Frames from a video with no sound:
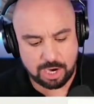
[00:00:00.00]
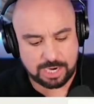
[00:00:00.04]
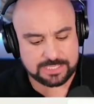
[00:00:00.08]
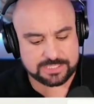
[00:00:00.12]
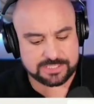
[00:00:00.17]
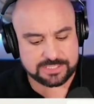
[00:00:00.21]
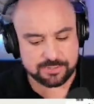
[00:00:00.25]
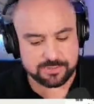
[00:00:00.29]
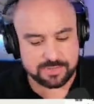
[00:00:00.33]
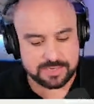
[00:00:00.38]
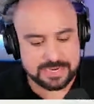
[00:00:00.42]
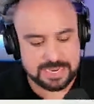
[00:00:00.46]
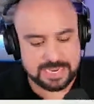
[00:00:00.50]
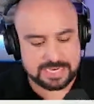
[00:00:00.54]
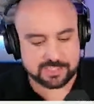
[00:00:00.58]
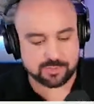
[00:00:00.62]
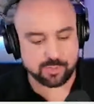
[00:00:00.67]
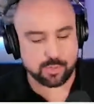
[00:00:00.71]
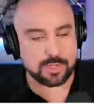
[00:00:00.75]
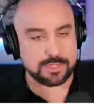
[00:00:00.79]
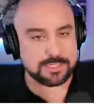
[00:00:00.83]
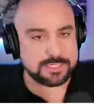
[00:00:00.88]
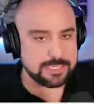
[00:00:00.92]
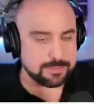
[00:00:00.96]
All right, so the
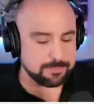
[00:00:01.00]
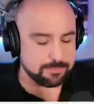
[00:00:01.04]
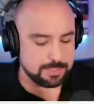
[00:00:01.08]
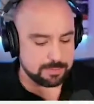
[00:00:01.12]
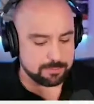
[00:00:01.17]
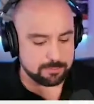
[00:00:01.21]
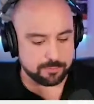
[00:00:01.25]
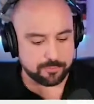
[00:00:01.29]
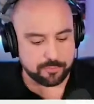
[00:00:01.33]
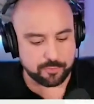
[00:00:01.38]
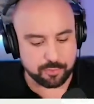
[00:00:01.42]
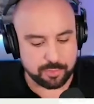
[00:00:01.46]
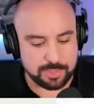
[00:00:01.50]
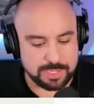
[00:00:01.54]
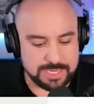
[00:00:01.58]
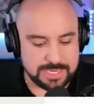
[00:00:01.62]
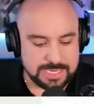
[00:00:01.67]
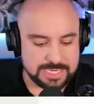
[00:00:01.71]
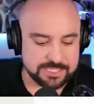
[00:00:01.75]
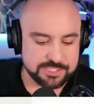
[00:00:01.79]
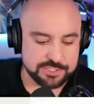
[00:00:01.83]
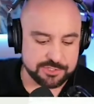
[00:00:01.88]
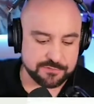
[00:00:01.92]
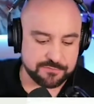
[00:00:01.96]
next one, tip number
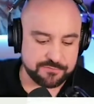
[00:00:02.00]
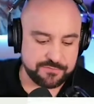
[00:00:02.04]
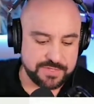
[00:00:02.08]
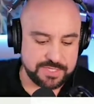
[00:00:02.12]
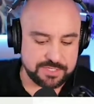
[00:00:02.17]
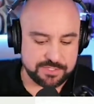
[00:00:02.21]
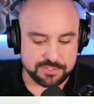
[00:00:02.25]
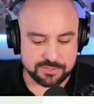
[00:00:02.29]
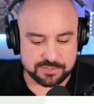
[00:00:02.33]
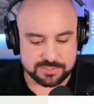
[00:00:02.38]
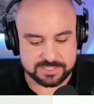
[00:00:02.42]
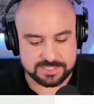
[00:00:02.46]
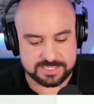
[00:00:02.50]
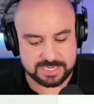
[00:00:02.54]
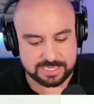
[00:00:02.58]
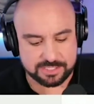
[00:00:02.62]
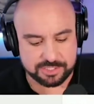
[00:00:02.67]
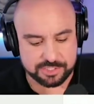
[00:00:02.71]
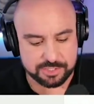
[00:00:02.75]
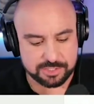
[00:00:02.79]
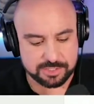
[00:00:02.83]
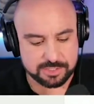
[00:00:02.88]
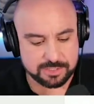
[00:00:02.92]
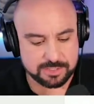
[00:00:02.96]
three, is your featured
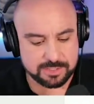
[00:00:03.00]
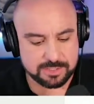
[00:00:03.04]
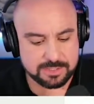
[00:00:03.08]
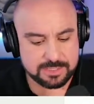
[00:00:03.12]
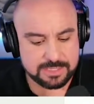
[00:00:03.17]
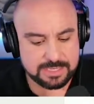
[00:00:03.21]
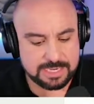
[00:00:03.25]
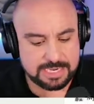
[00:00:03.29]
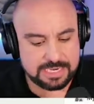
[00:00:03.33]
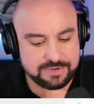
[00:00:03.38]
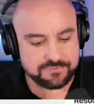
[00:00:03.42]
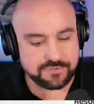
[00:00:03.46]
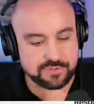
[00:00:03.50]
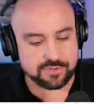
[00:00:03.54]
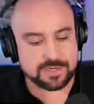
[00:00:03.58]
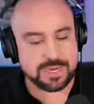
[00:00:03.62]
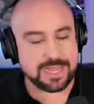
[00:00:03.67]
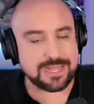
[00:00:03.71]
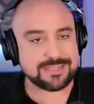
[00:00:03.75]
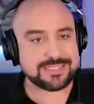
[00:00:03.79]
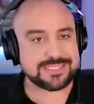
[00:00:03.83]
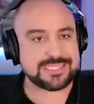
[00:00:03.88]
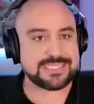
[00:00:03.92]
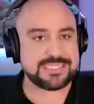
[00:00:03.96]
section. And if you're
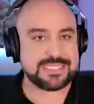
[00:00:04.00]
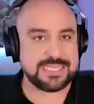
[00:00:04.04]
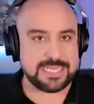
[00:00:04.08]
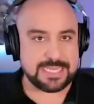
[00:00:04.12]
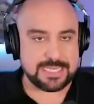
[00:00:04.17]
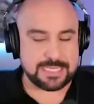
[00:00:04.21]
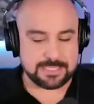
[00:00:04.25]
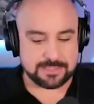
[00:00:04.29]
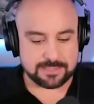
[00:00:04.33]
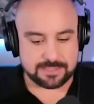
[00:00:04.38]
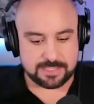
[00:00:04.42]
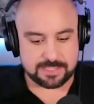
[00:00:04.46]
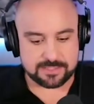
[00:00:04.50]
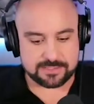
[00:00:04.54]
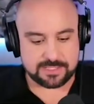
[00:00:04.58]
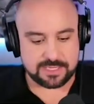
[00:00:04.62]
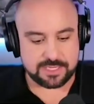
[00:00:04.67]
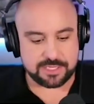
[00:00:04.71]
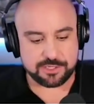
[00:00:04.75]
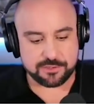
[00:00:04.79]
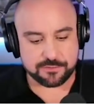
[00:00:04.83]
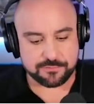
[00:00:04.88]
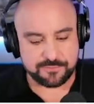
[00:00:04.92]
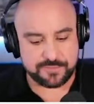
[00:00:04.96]
not seeing this
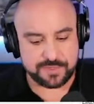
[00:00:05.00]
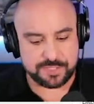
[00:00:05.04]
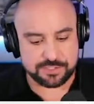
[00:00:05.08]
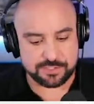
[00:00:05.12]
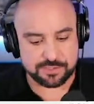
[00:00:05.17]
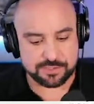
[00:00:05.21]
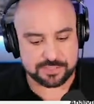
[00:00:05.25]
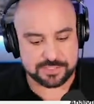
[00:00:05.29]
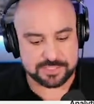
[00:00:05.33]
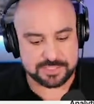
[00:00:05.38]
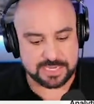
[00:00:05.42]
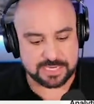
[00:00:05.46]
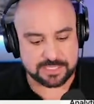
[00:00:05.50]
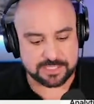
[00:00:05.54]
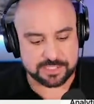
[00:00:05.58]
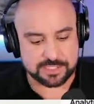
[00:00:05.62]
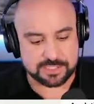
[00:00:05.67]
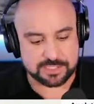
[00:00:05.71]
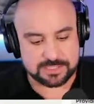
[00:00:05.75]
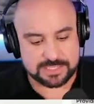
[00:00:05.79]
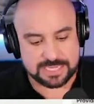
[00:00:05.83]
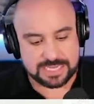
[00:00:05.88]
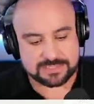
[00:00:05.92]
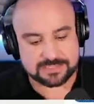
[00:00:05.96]
in your featured
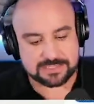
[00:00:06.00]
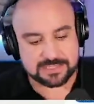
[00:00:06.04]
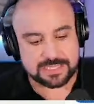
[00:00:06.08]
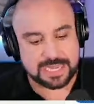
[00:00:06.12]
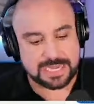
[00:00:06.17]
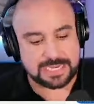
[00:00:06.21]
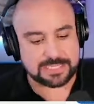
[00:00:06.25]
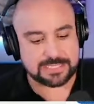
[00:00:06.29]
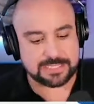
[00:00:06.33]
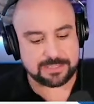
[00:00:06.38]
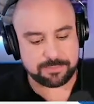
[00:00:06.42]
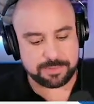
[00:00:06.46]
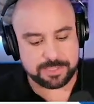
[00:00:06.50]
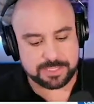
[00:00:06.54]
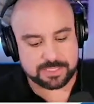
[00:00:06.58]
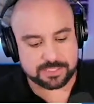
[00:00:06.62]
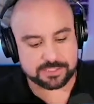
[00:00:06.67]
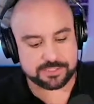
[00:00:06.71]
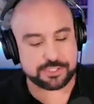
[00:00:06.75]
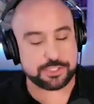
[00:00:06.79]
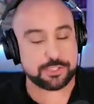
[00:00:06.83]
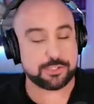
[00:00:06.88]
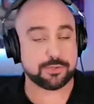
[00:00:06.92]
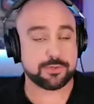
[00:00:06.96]
section, that's likely
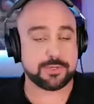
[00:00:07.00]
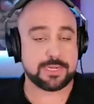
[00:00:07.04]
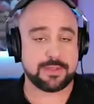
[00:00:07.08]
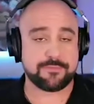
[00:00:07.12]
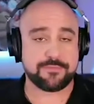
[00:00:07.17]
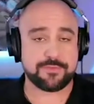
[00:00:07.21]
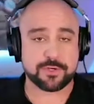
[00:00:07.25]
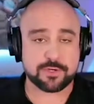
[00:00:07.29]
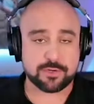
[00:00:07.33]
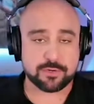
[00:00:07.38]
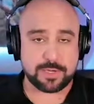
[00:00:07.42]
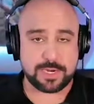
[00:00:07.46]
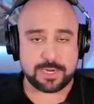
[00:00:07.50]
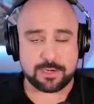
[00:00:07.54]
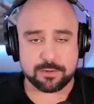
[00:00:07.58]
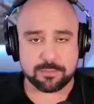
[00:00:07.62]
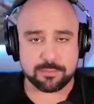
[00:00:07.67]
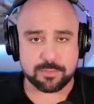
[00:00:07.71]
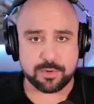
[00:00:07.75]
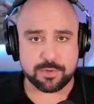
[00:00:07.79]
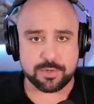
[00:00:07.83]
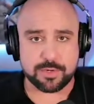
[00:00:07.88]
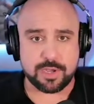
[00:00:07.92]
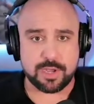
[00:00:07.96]
because you don't have your creator
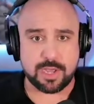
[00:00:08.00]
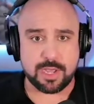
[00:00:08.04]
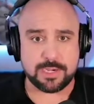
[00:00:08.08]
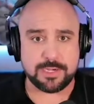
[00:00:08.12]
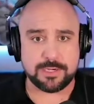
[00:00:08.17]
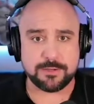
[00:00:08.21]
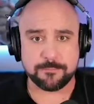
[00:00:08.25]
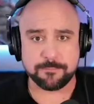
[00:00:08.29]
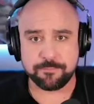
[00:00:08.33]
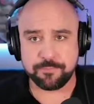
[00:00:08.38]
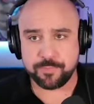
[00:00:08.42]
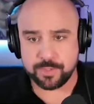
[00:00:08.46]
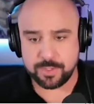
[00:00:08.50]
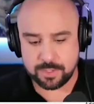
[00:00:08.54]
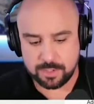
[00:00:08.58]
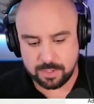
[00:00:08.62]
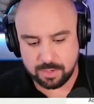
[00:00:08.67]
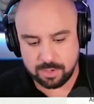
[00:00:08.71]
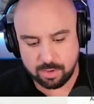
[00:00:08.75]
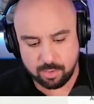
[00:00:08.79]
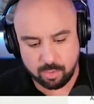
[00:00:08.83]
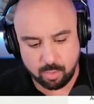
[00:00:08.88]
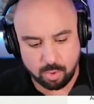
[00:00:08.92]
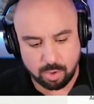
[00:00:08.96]
mode on,
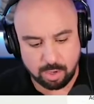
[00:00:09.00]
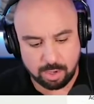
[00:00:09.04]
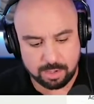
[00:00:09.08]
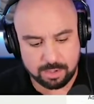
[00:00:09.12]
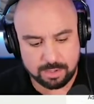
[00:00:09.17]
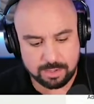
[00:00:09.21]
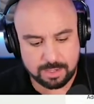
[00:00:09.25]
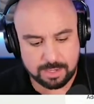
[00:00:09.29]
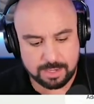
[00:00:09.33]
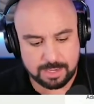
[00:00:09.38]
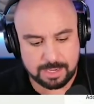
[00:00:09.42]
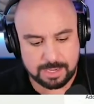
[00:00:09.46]
or,